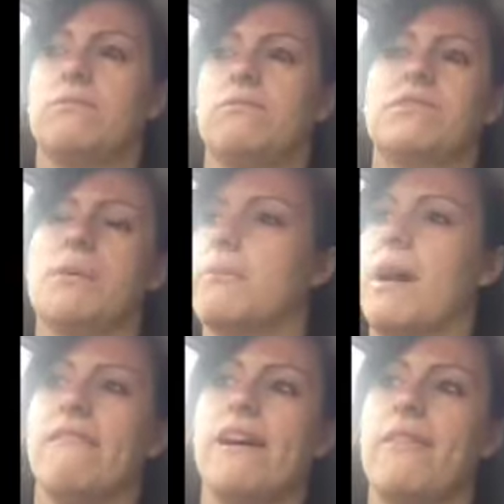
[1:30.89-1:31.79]

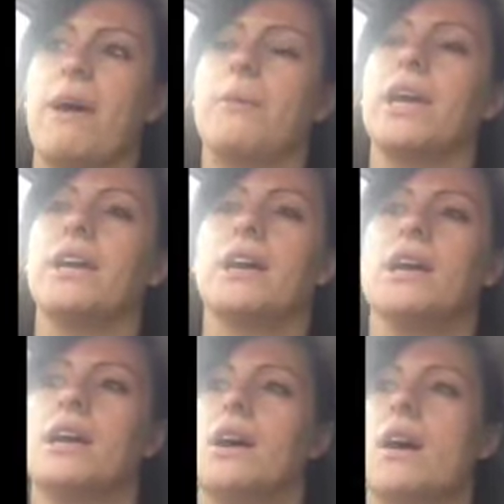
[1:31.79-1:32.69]
somewhere around that week,
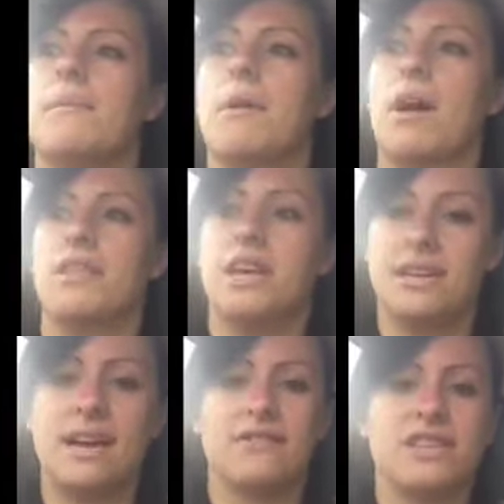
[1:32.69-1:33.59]
I then
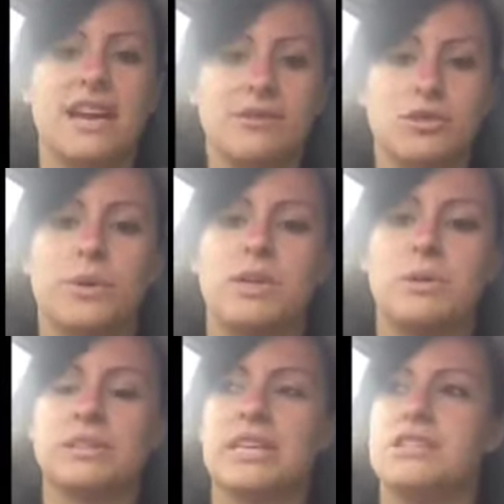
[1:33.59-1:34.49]
have to count
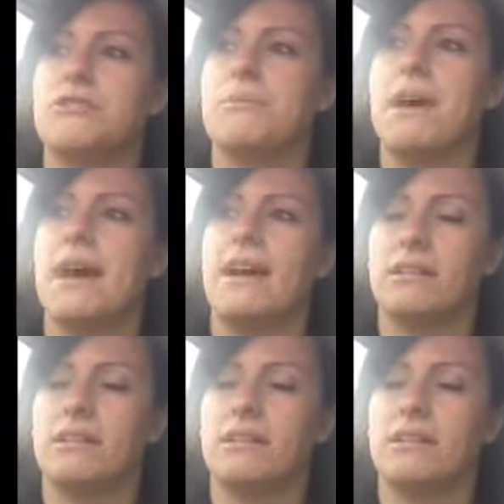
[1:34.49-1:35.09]
21 days from there,